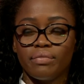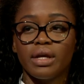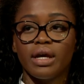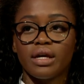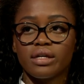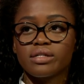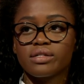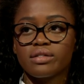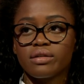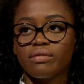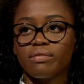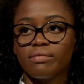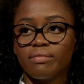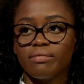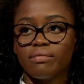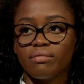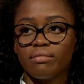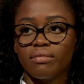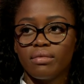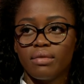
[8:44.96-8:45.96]
Yes.
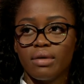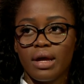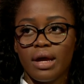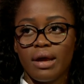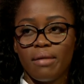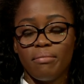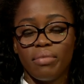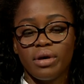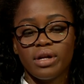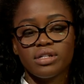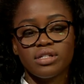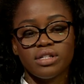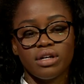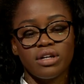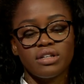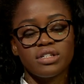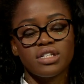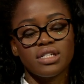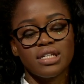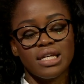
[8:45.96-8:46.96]
But
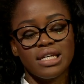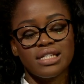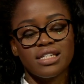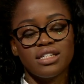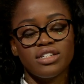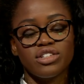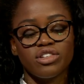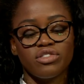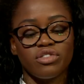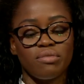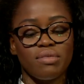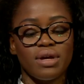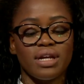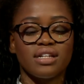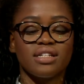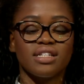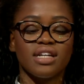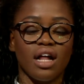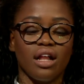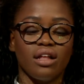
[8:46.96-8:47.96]
it's easier for me
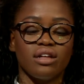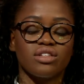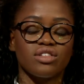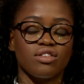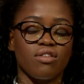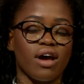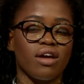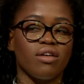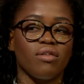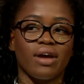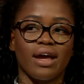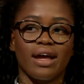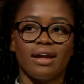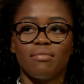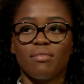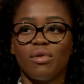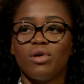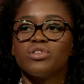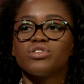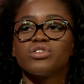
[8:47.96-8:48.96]
to tell it so I don't get
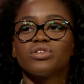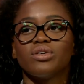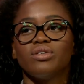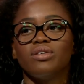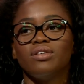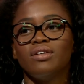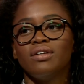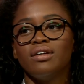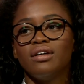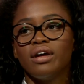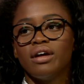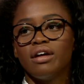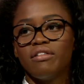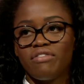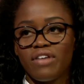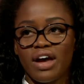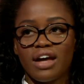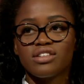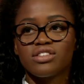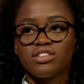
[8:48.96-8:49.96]
emotional
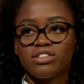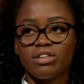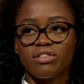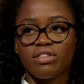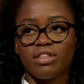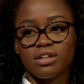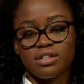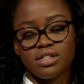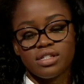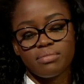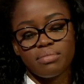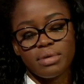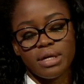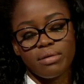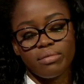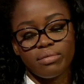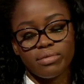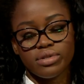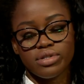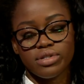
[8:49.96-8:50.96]
faster than to be
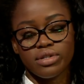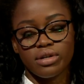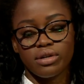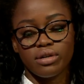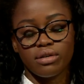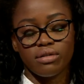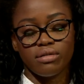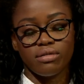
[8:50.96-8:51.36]
able to,